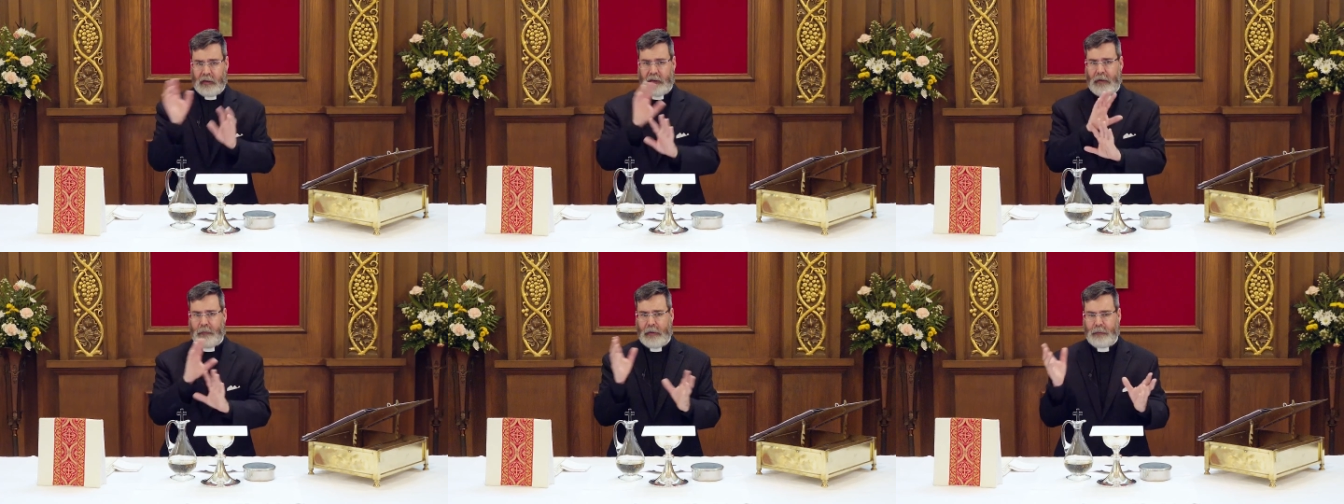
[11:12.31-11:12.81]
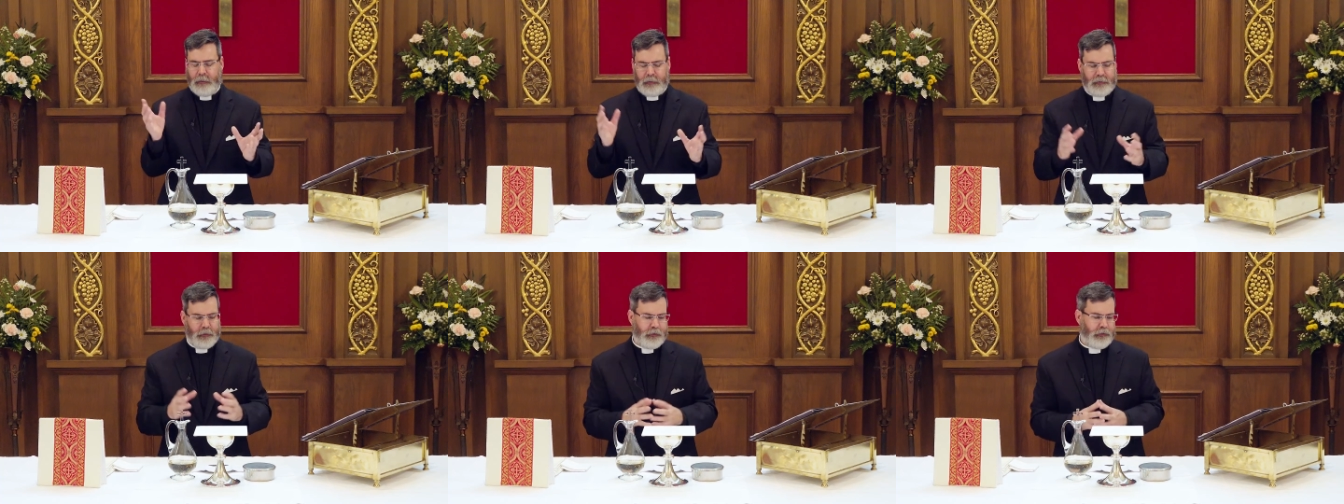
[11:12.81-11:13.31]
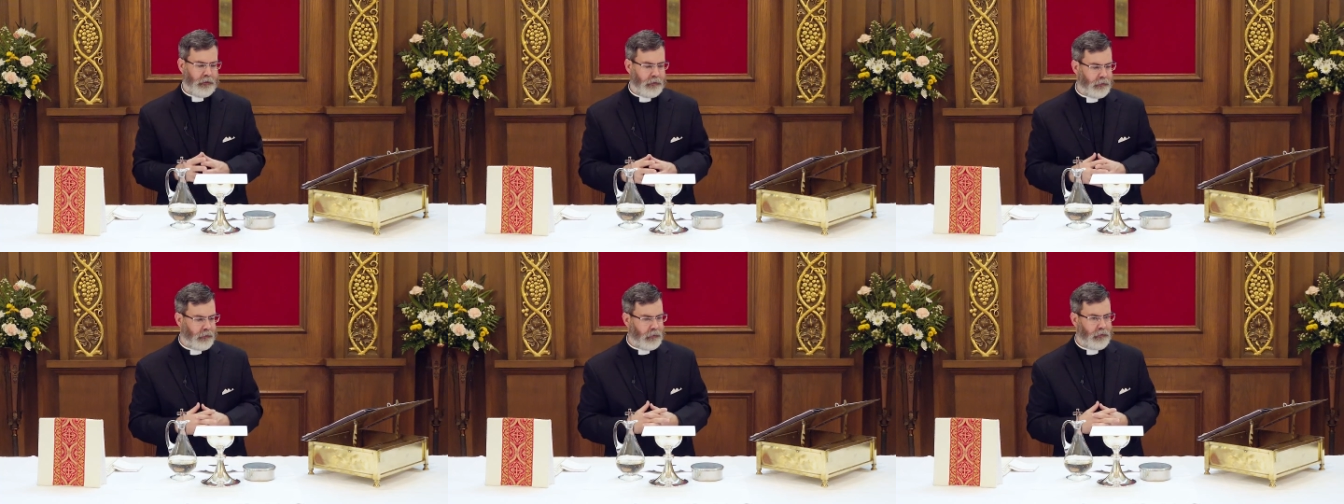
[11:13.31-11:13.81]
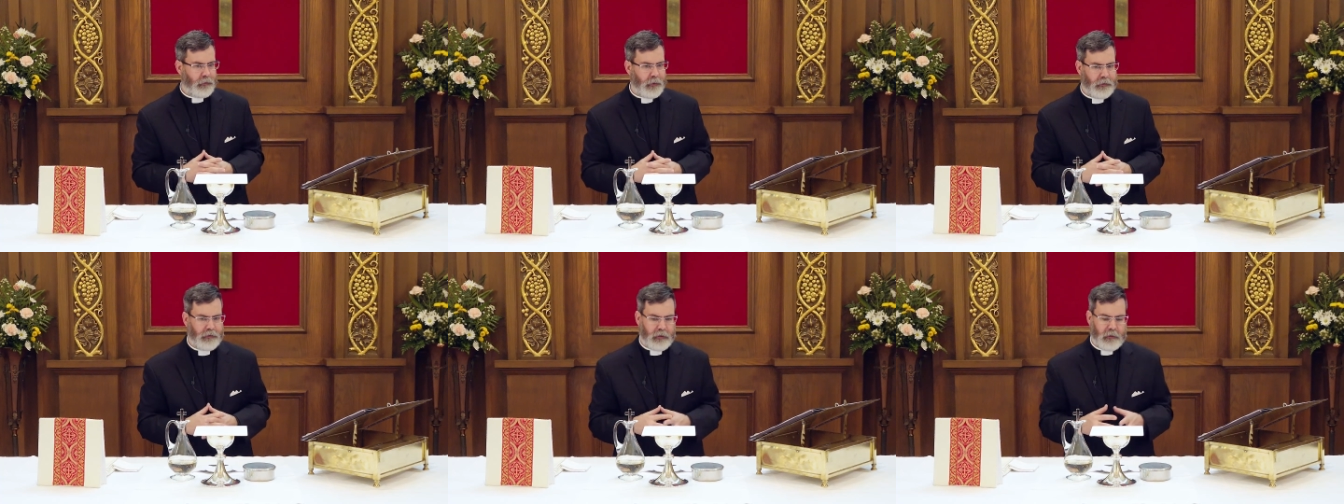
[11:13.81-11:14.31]
And that might be reversed in your
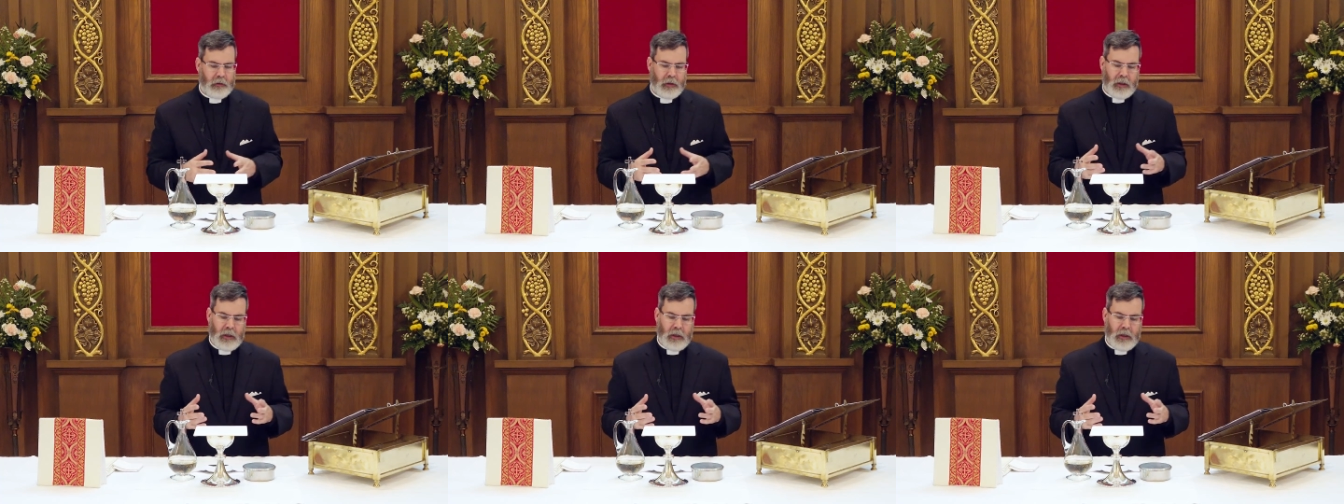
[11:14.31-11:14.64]
situation.